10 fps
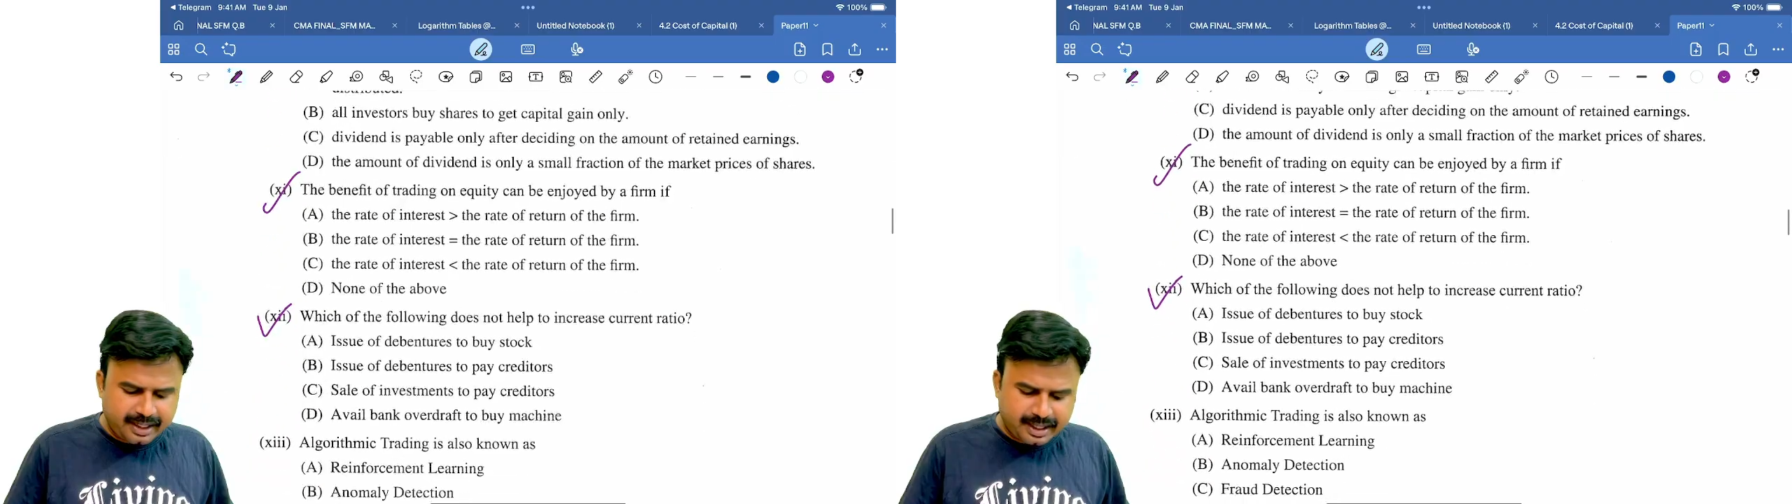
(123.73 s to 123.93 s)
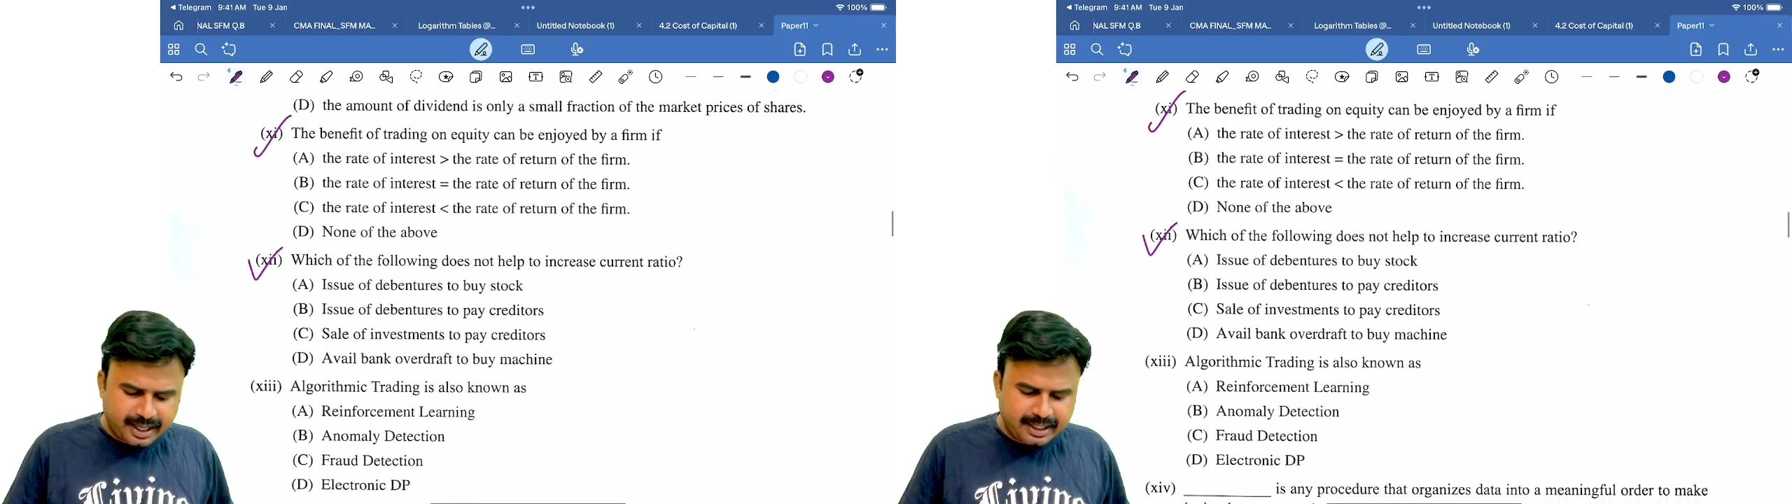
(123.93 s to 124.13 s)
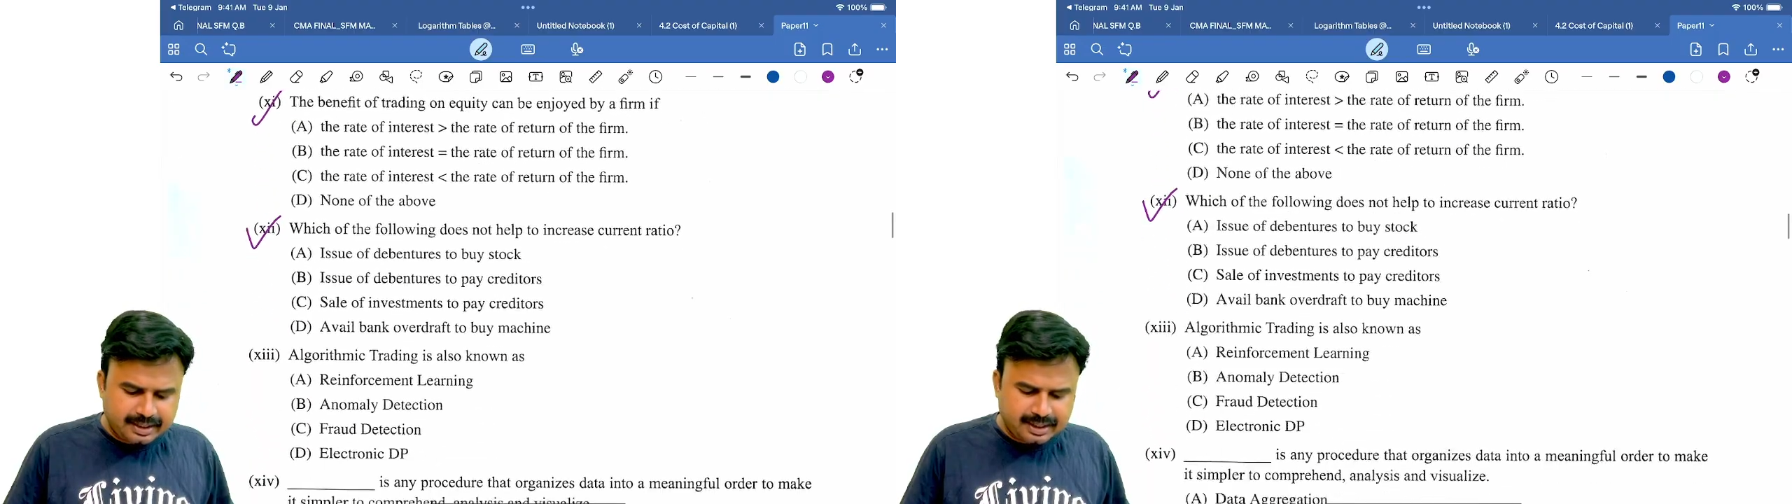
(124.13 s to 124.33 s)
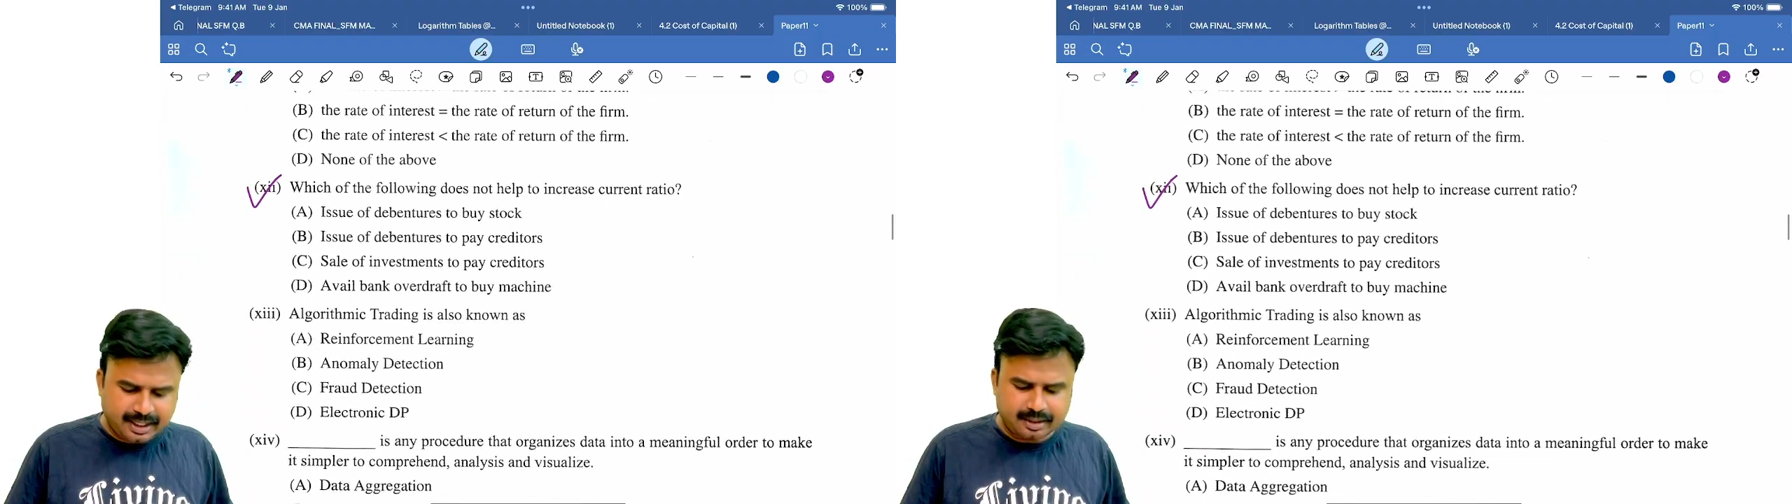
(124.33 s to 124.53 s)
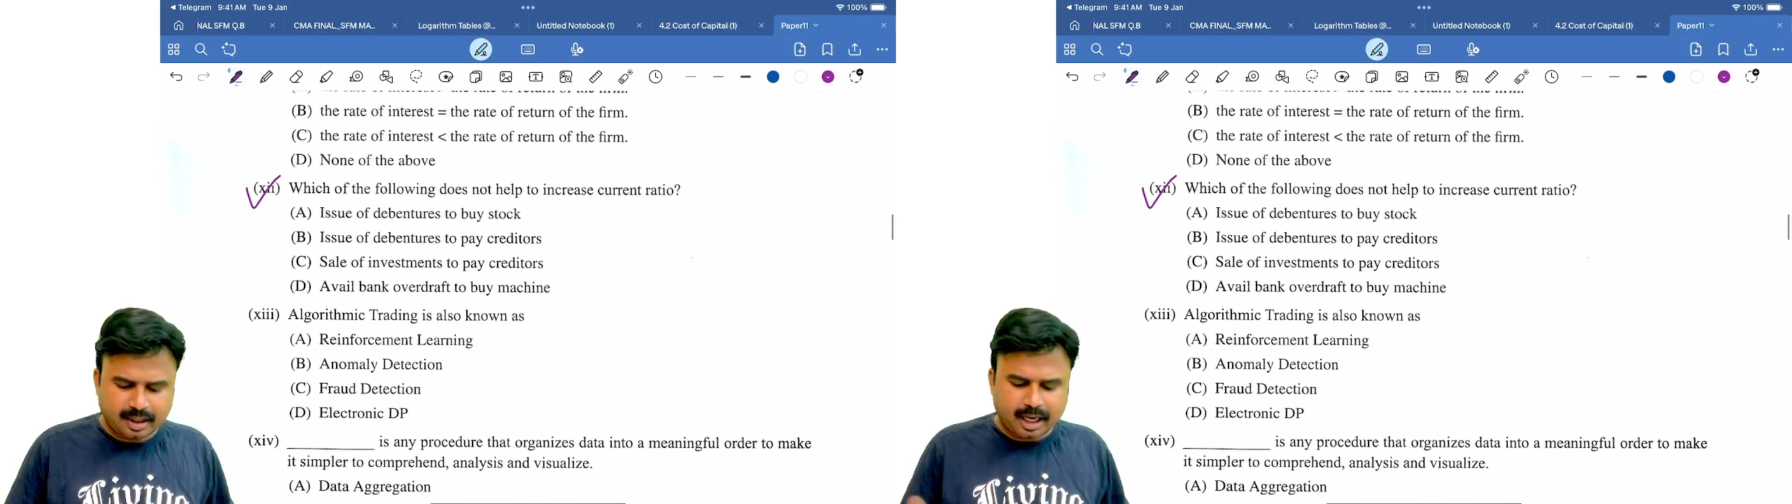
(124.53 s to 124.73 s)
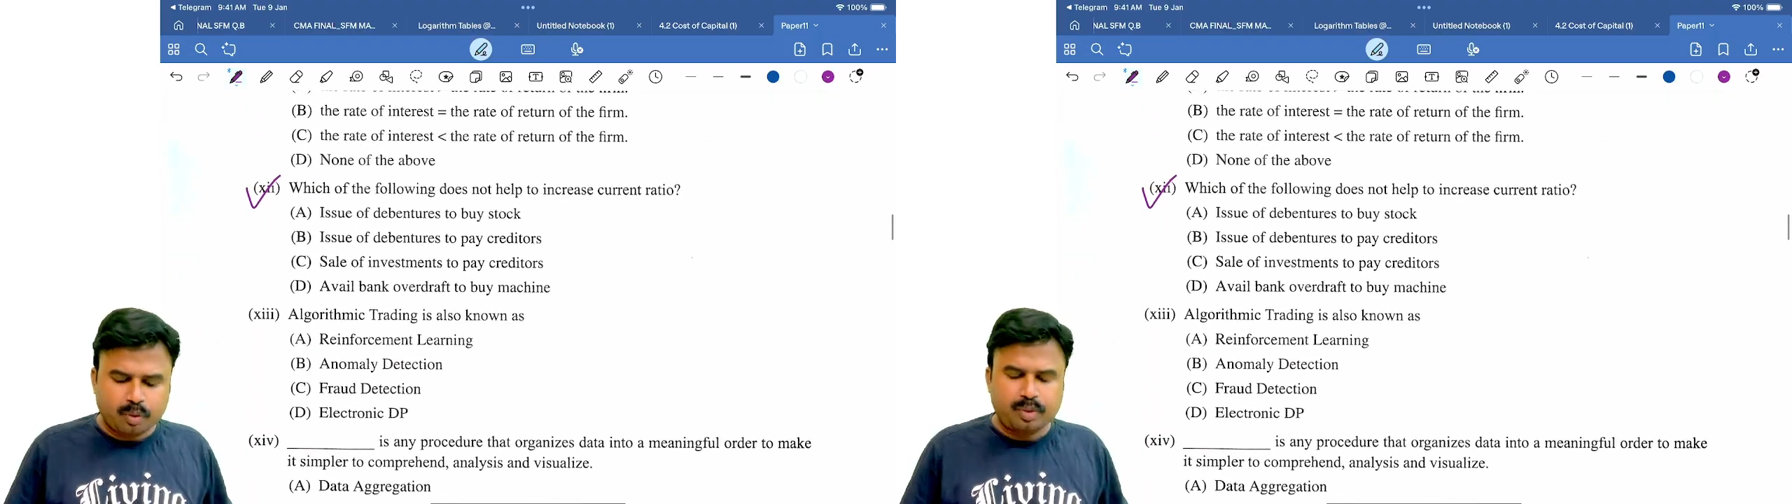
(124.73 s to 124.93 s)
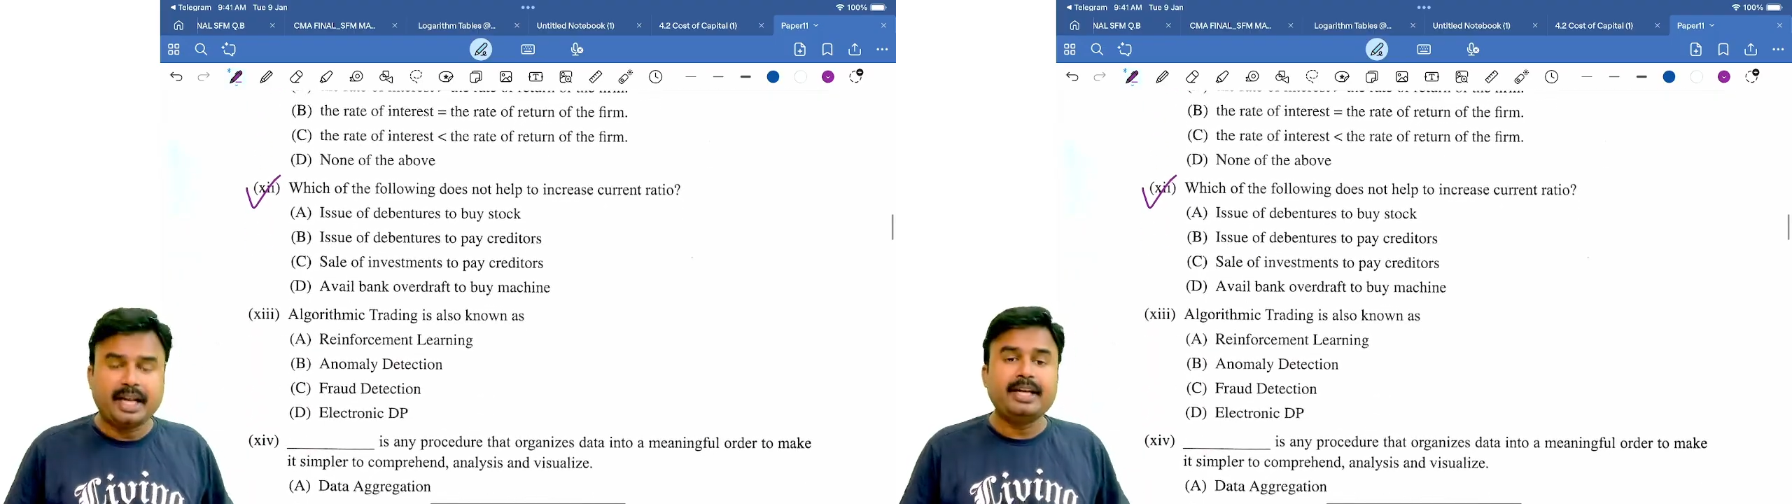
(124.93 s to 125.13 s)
9, 10. Around